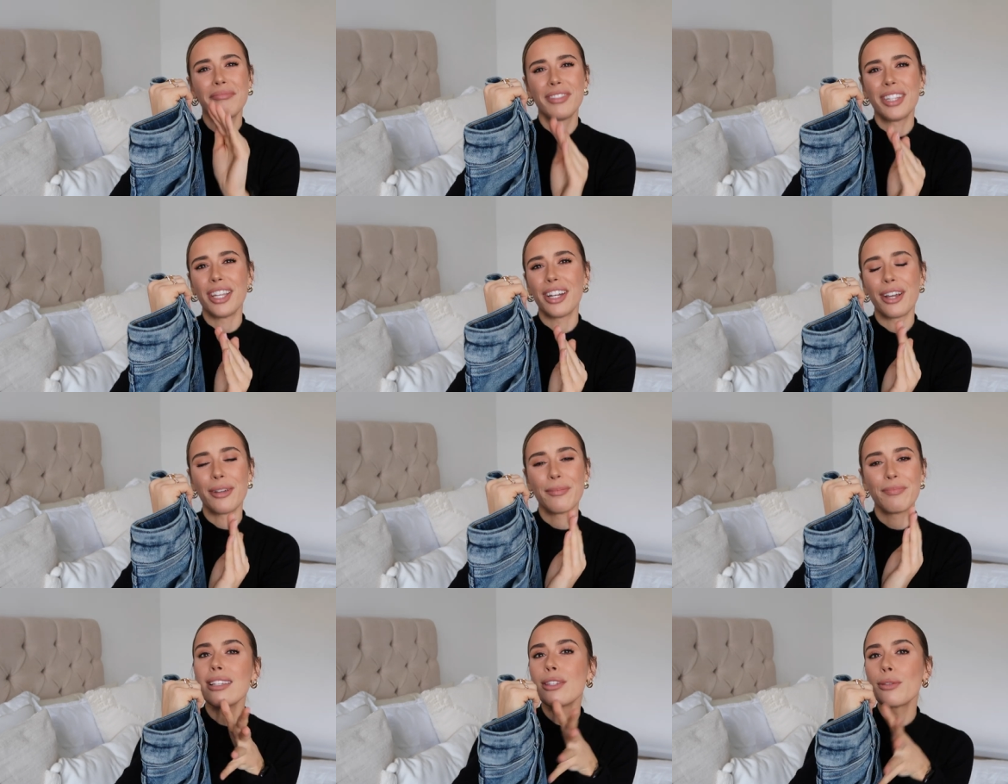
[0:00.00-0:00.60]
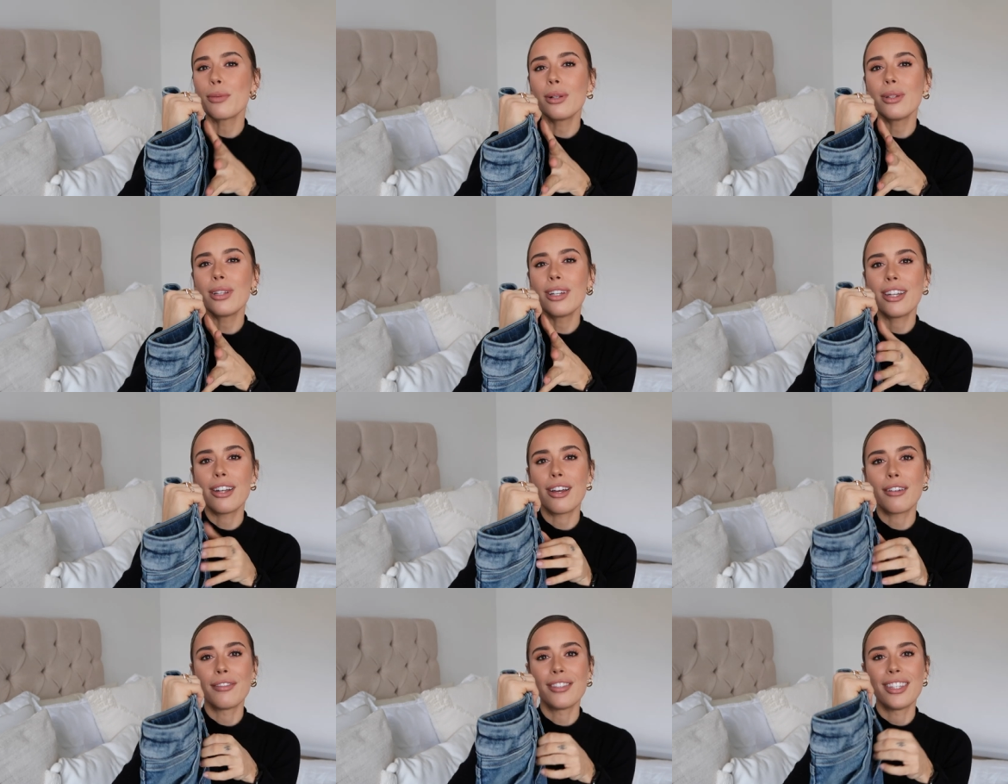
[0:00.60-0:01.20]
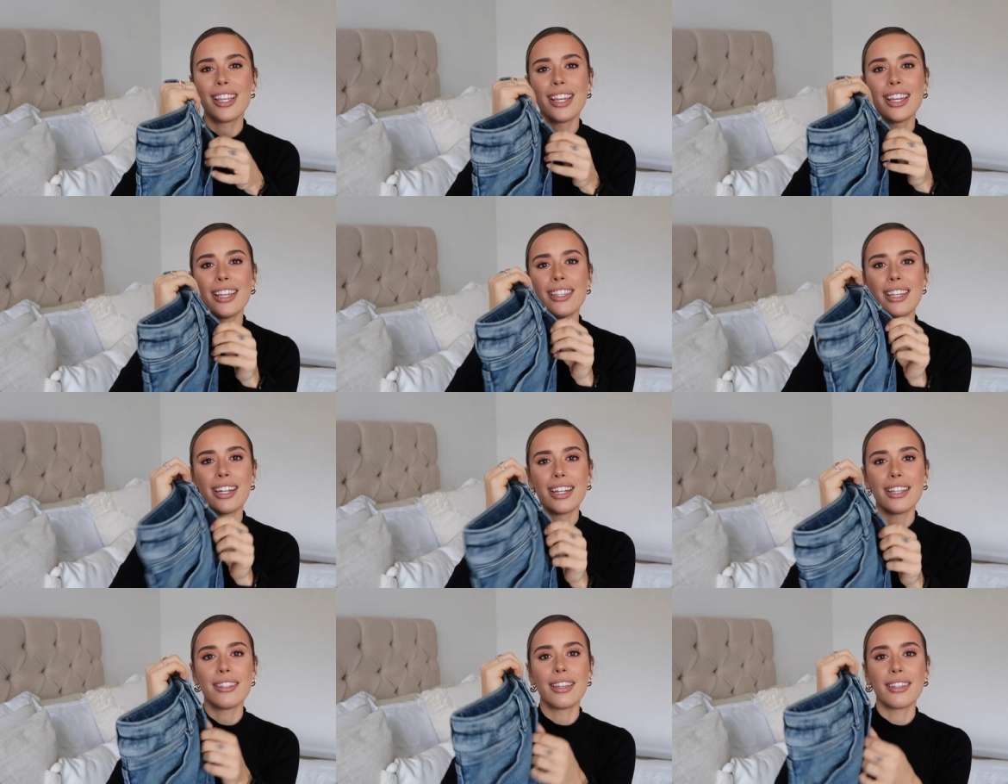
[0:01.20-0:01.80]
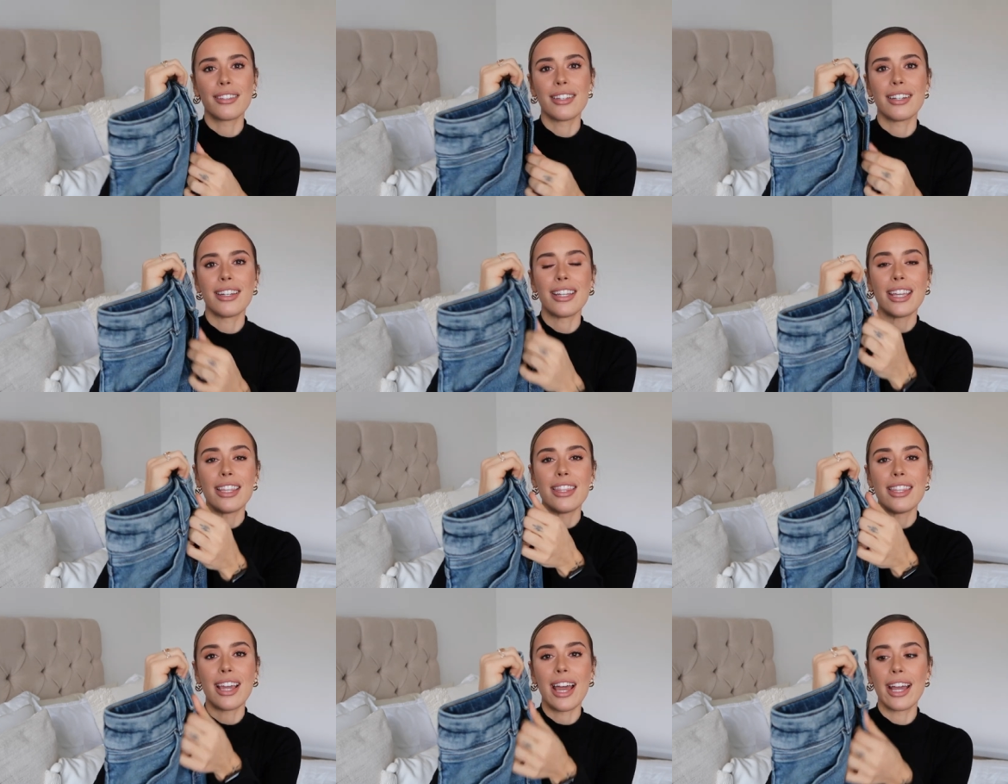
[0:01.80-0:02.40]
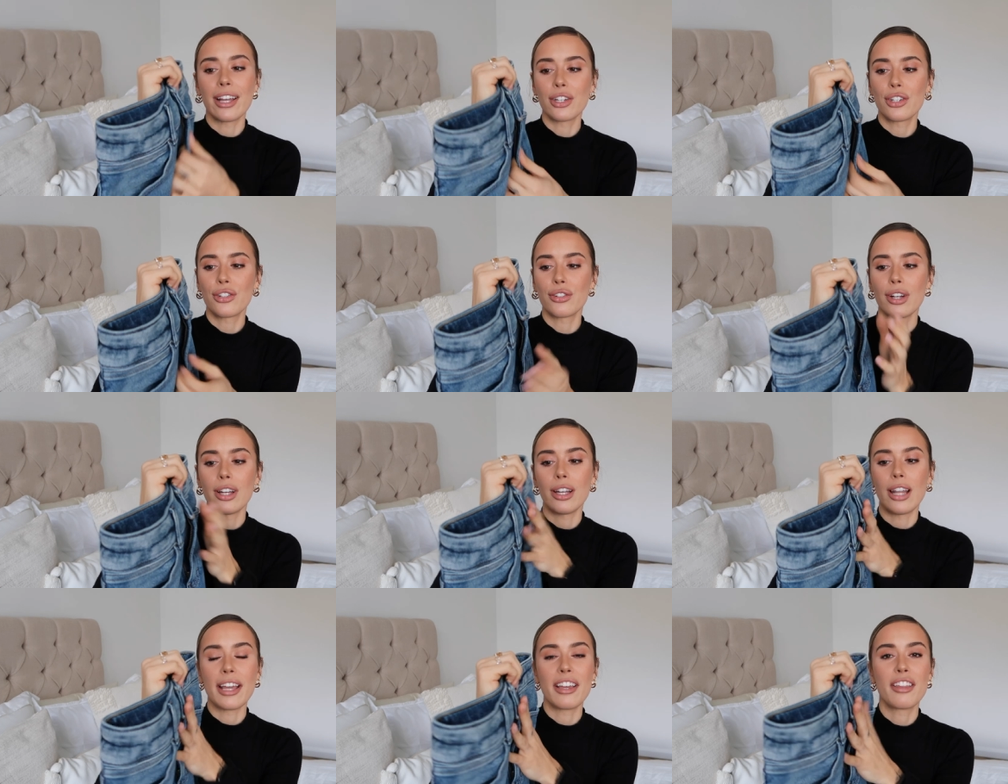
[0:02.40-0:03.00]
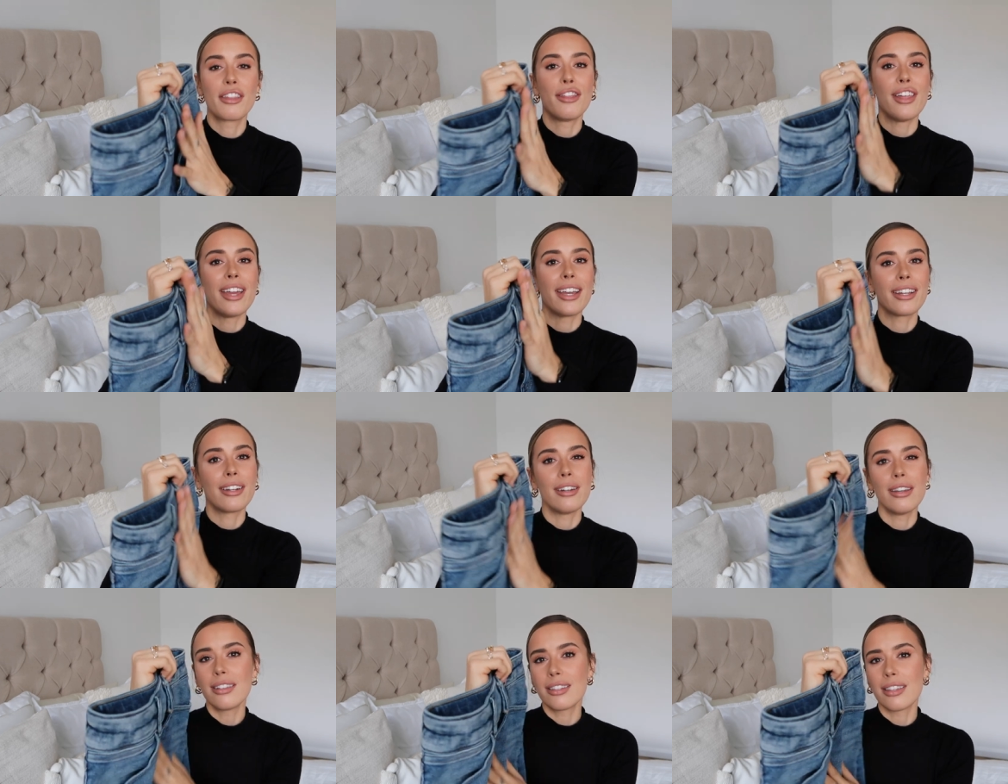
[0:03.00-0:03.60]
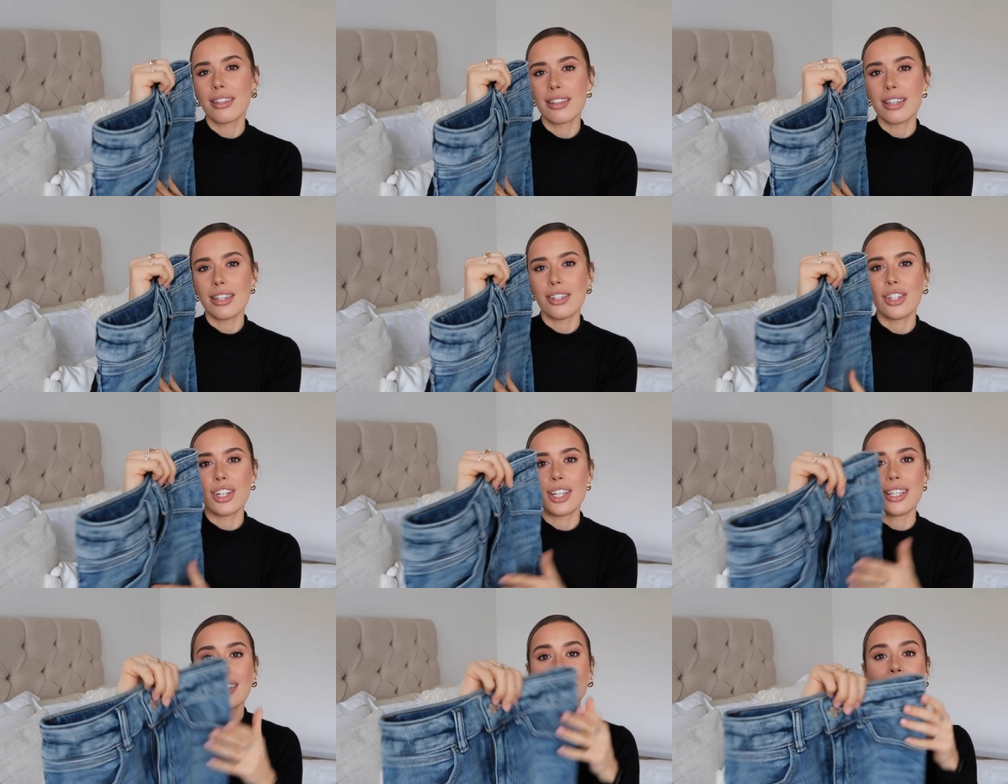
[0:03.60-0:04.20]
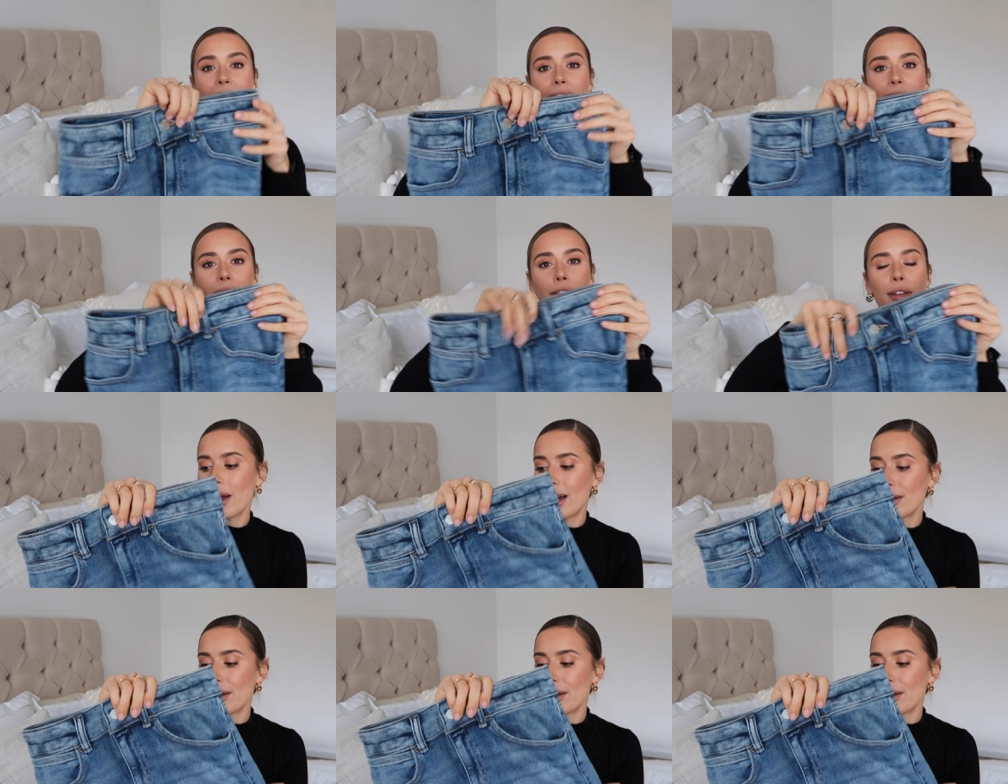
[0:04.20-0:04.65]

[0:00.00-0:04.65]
you know, it's swollen enough as it is and it doesn't need the extra like thickness that these jeans have.